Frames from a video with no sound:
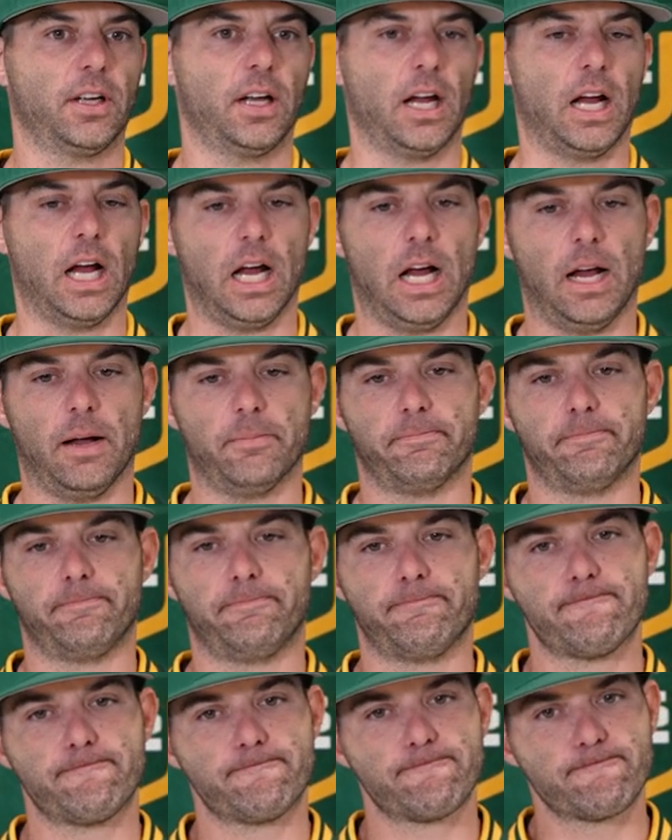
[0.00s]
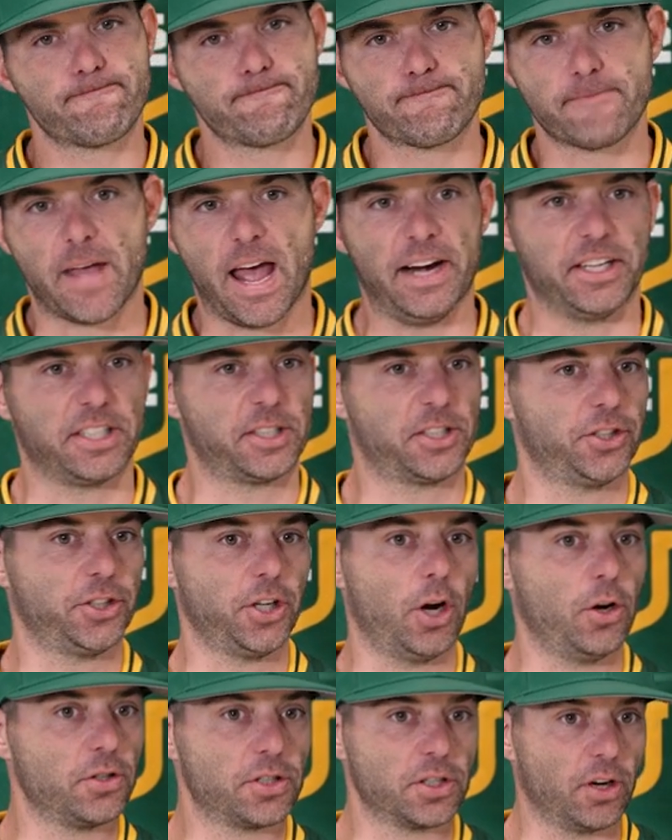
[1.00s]
um, and it's
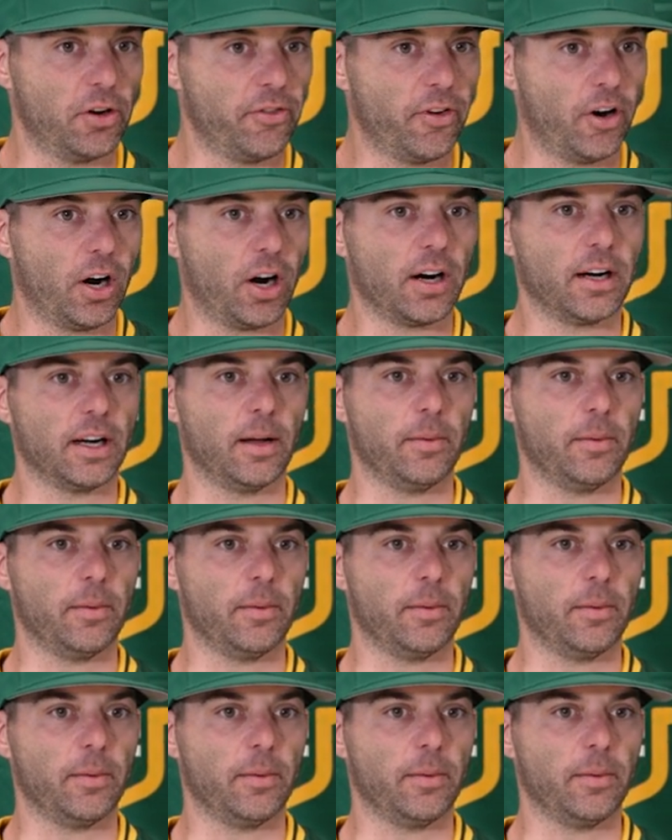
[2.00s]
showed so far.